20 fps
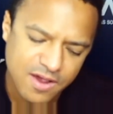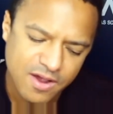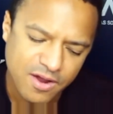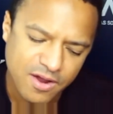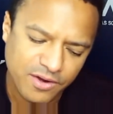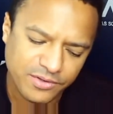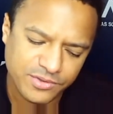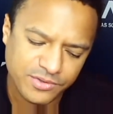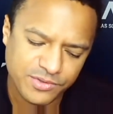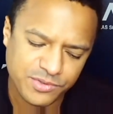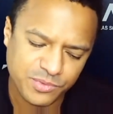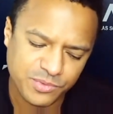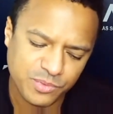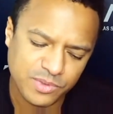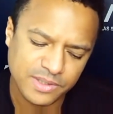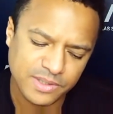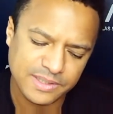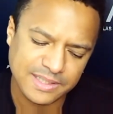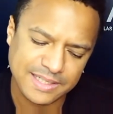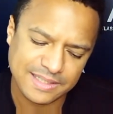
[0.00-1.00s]
how does
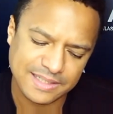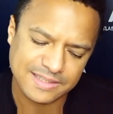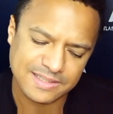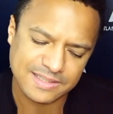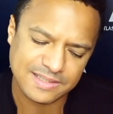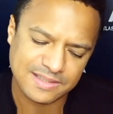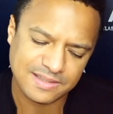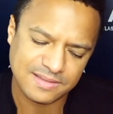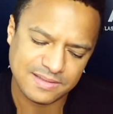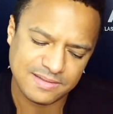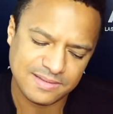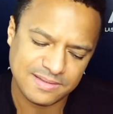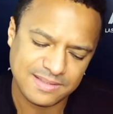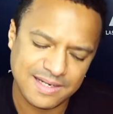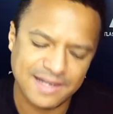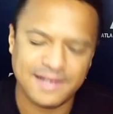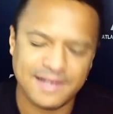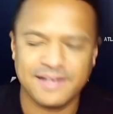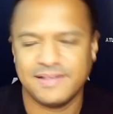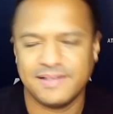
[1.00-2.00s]
one get
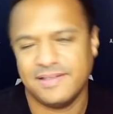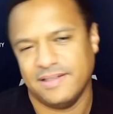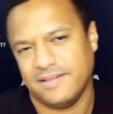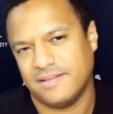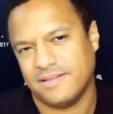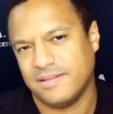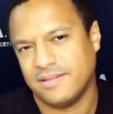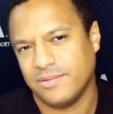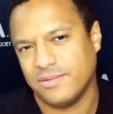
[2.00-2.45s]
started